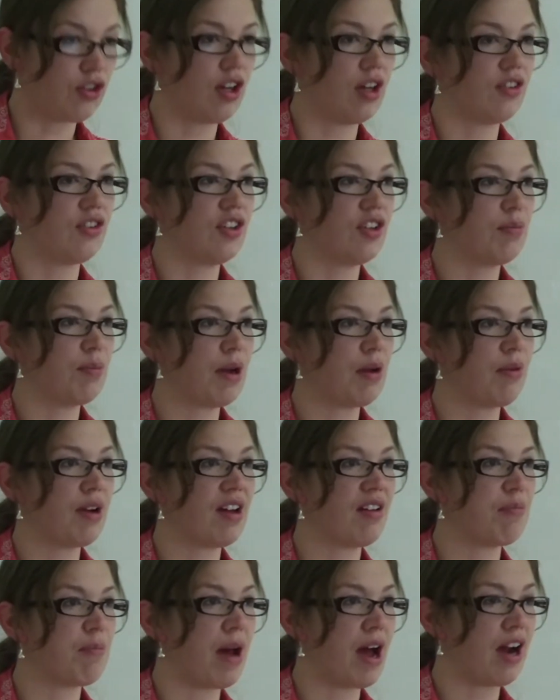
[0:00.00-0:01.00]
just by
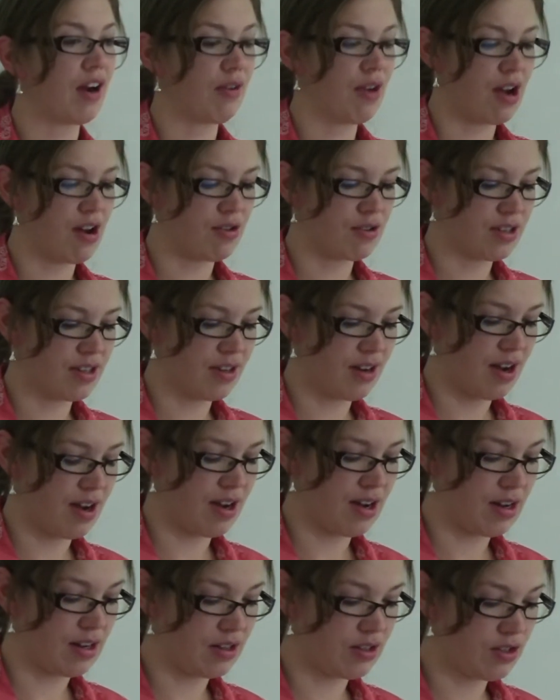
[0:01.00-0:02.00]
way of background
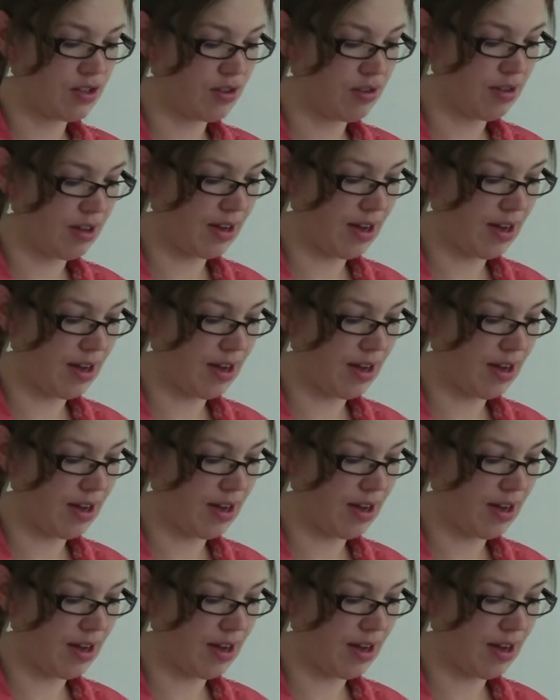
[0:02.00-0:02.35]
to the